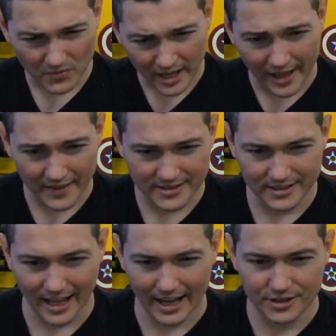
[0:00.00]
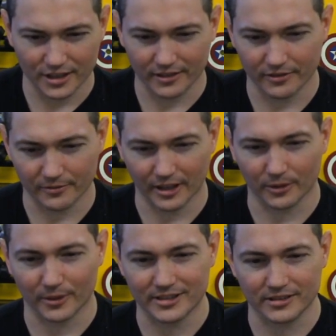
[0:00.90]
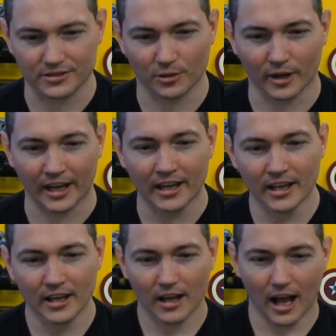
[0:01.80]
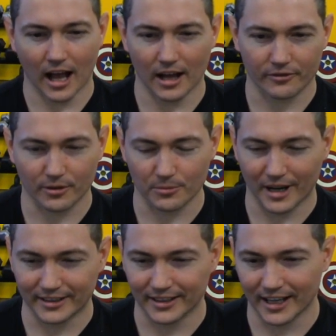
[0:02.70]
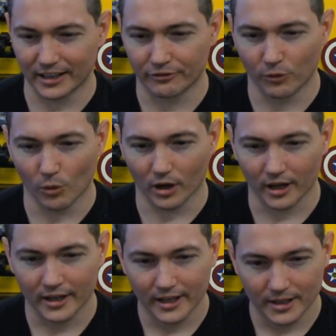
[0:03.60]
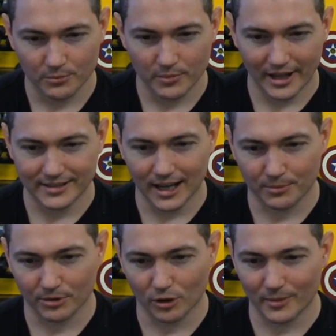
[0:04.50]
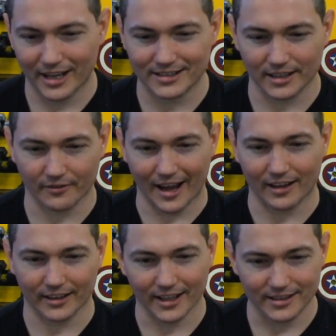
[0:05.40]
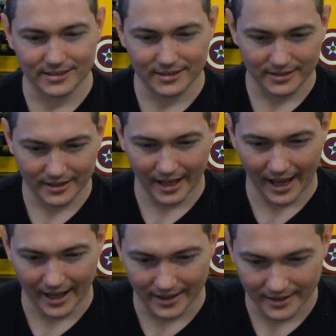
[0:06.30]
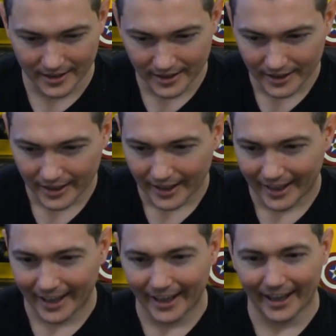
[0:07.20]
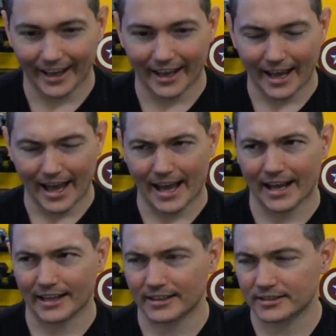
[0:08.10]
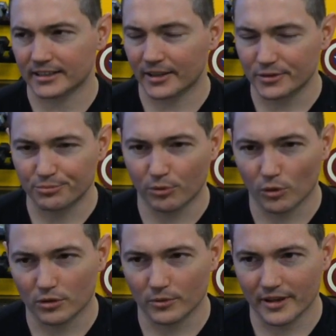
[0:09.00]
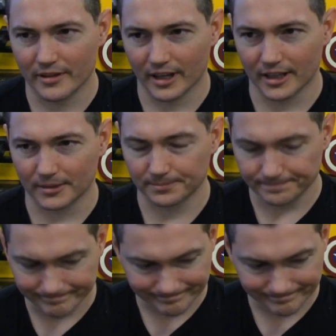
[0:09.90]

And this is actually a fairly recent story uh, from 1994. Itzhak Perlman is a violinist, and he has he was born with um,